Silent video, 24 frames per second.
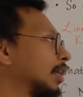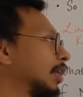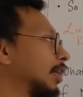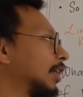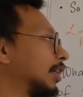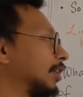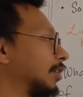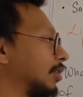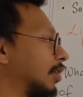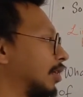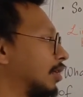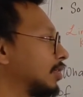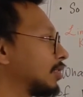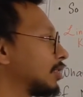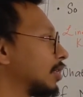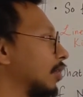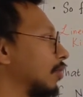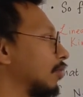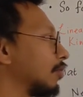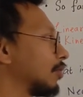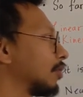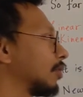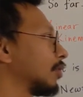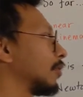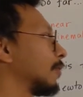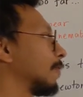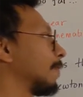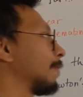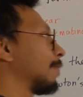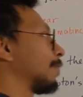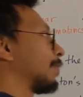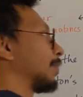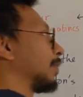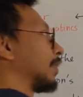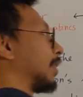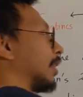It turns out
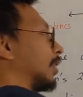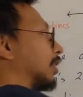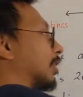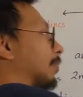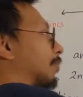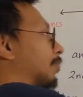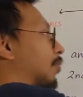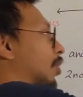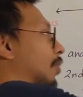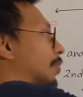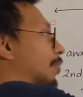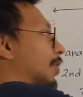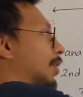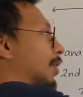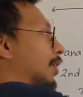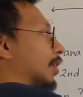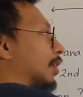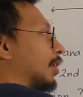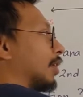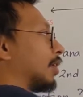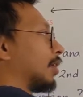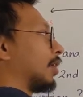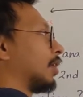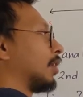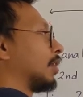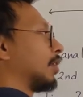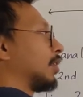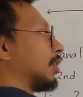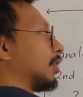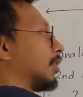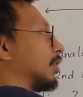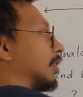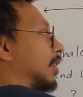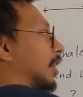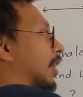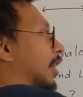that the property
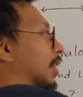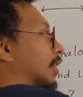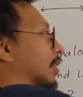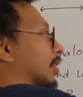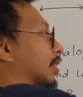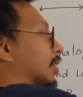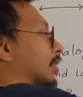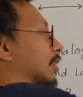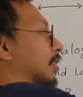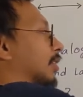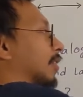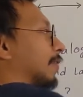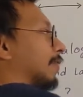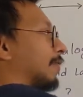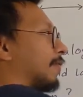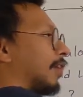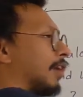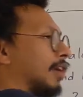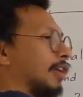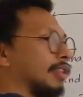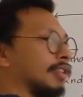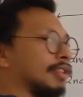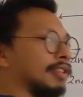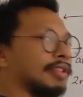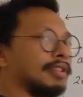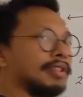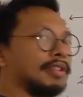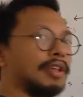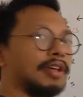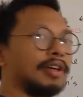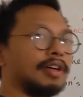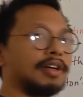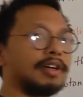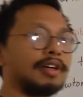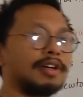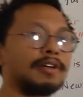that defines
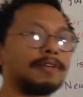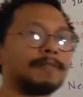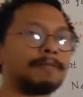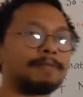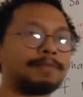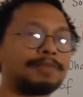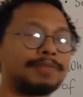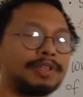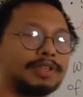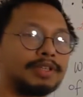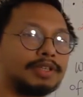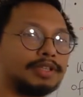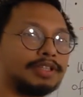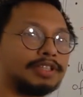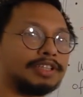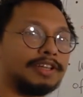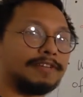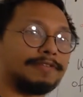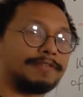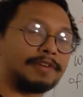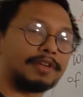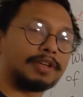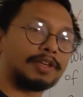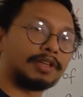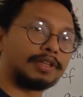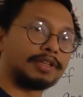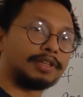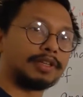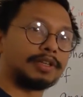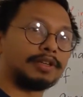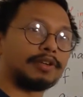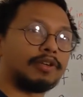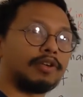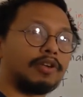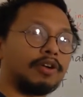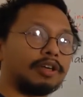the
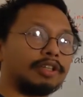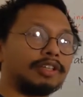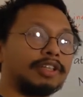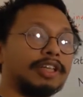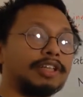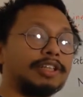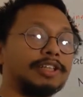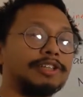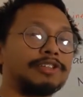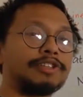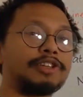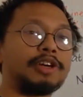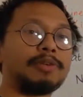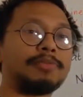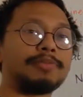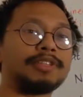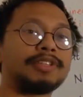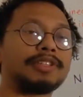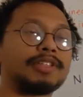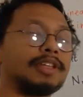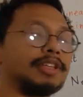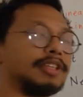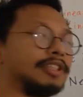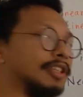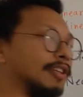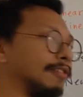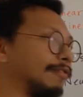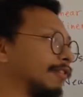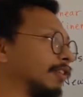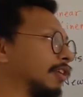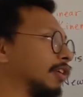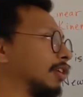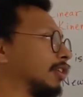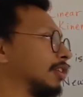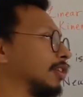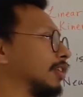difficulty, or that determines the
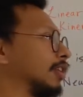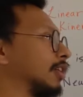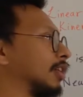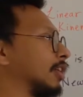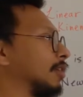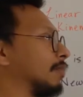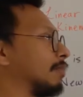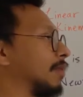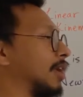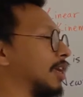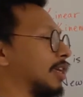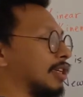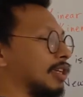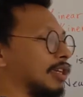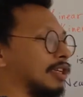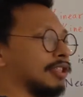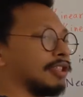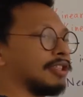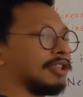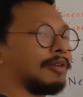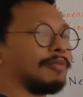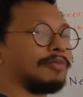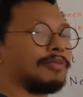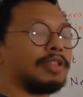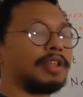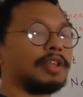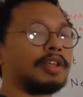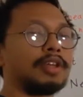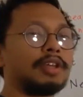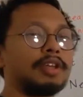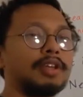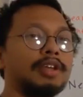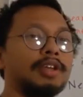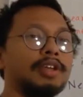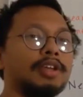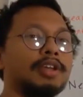difficulty in making
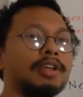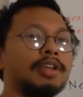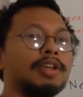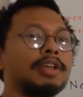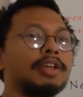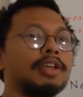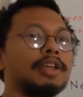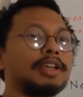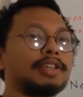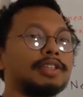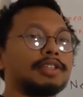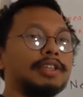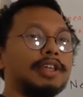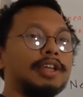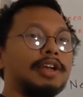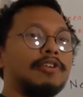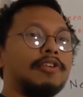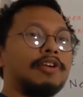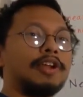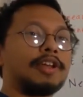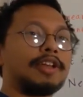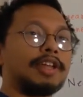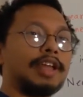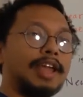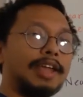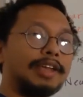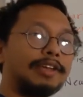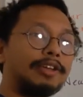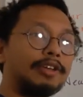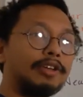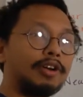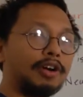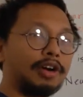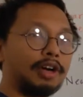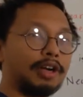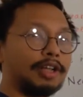something accelerate
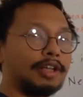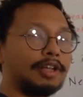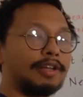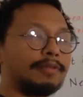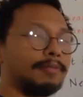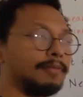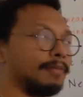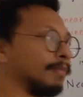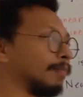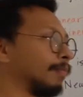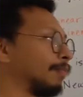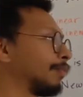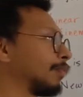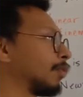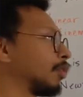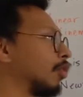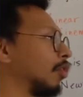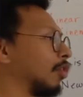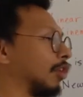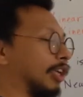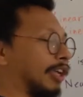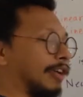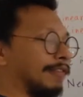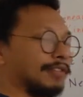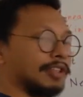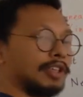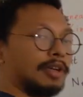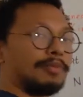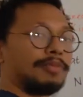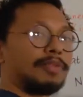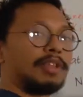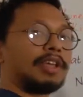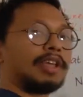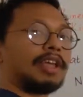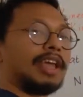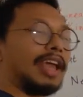angularly or give
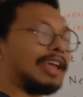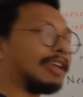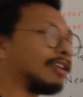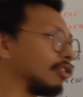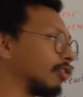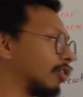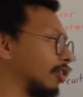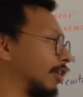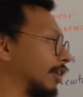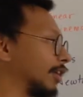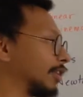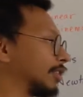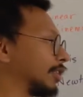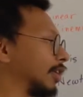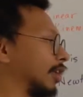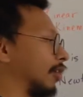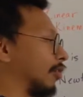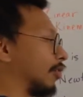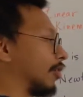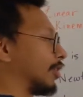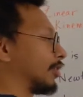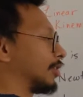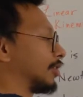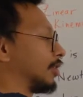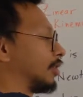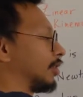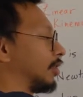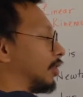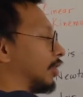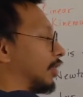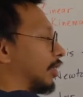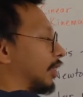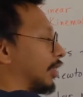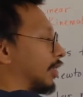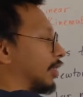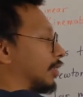something angular acceleration,
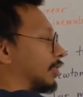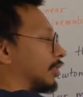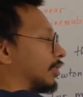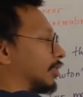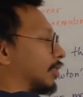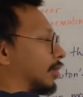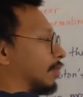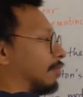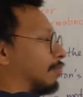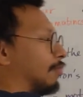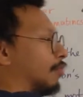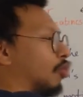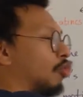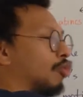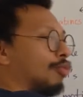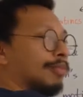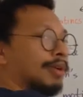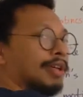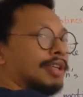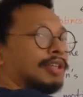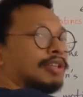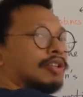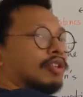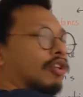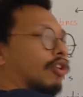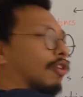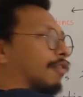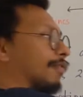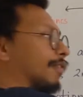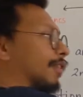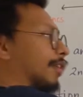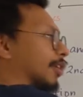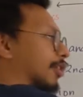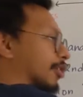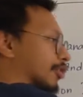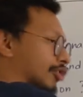is the moment
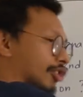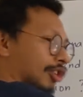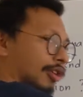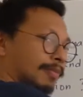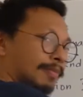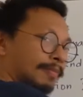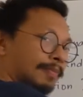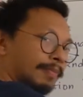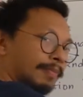of inertia.